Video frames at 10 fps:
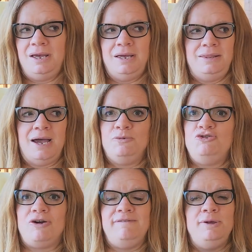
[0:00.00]
That would
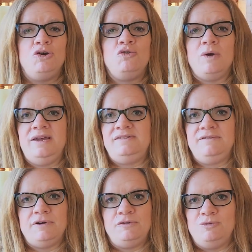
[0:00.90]
drive me crazy
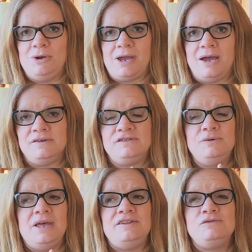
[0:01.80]
if I was viewing a house. So
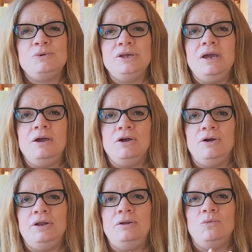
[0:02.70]
that's really a
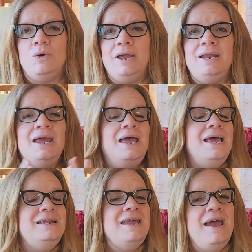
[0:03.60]
good one.
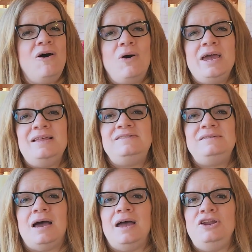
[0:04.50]
Now,
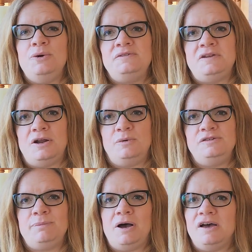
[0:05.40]
I know it's not always
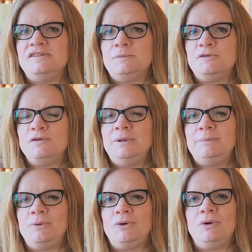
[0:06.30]
possible for
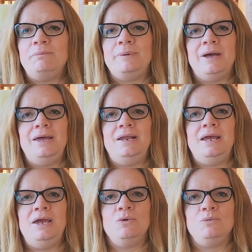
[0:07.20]
people, but
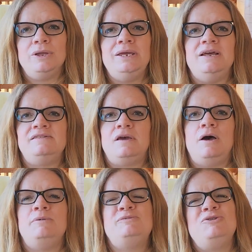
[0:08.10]
it really does
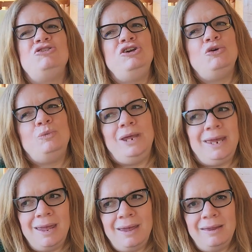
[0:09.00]
help, especially on the
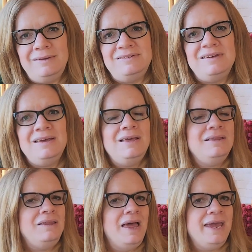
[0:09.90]
weekend.
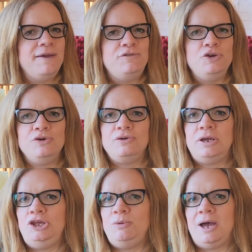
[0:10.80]
Like if
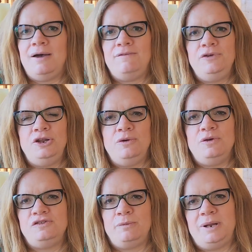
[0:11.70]
you have,
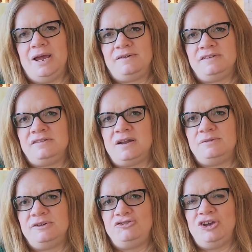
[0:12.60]
those open houses that I was
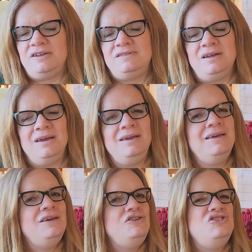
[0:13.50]
suggesting,
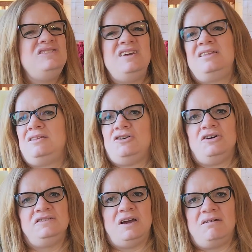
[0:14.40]
just take the
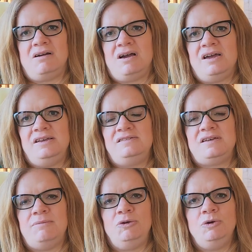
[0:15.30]
dogs out, guys.
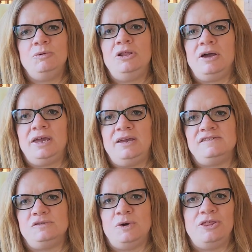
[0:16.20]
I mean, we were lucky
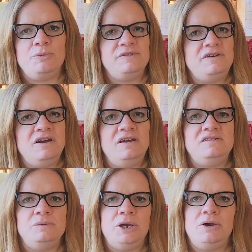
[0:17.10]
because the weather was nice
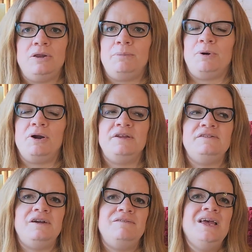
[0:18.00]
and we could go to the park and
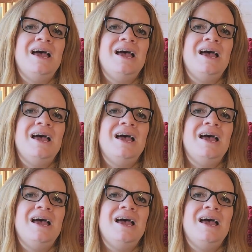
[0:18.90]
stuff.